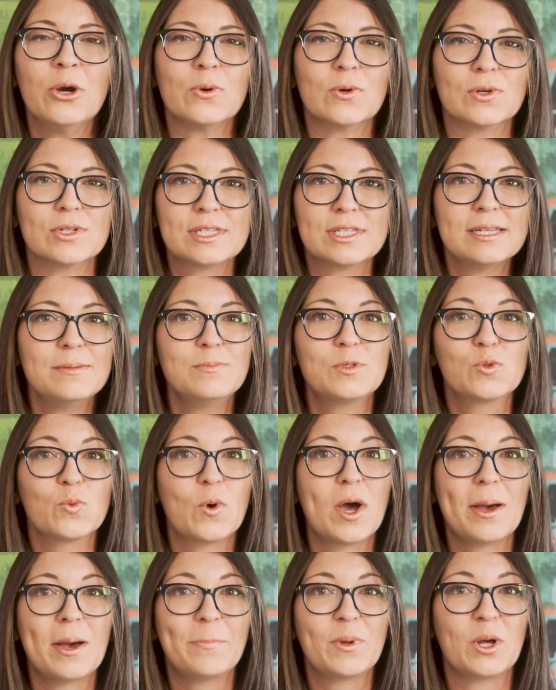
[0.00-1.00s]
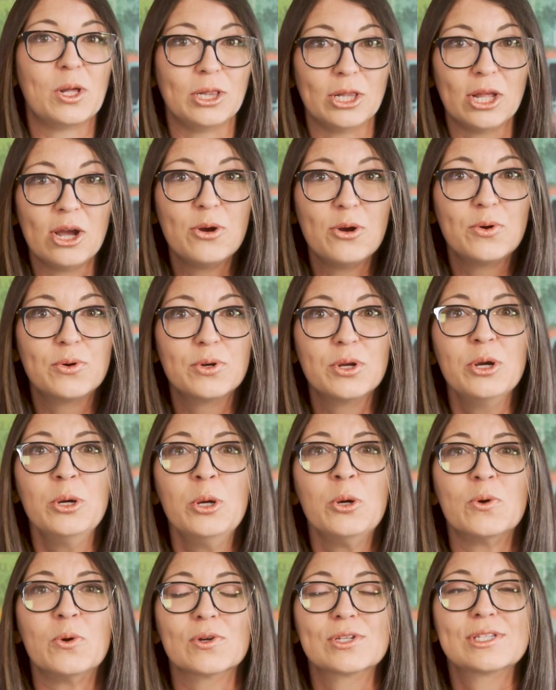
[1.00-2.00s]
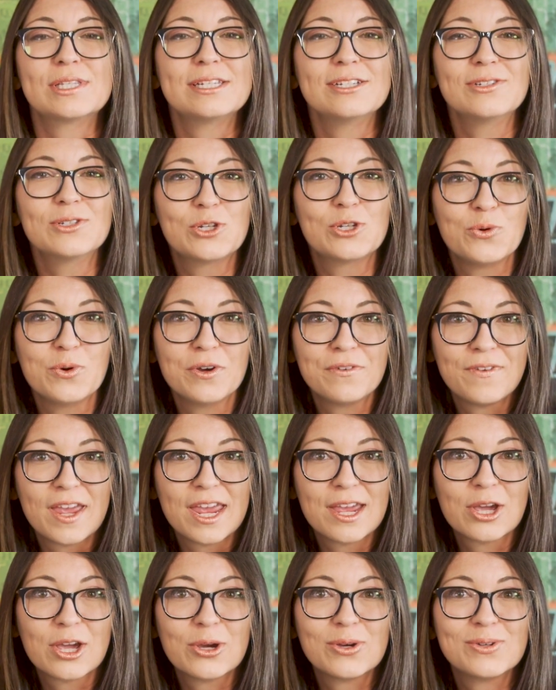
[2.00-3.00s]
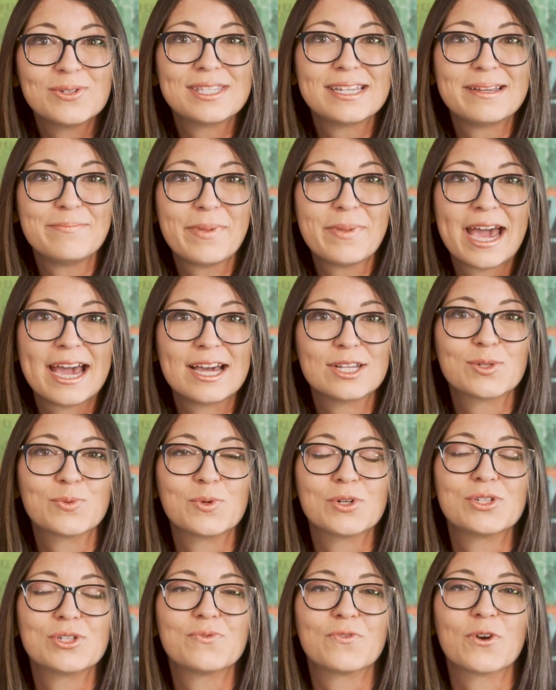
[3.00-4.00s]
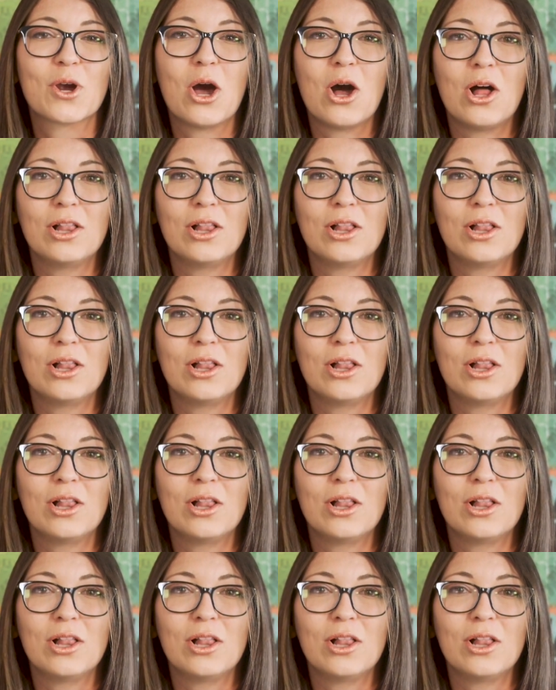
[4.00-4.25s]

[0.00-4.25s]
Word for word: or SIM swap alone or steal 2FA codes and passwords for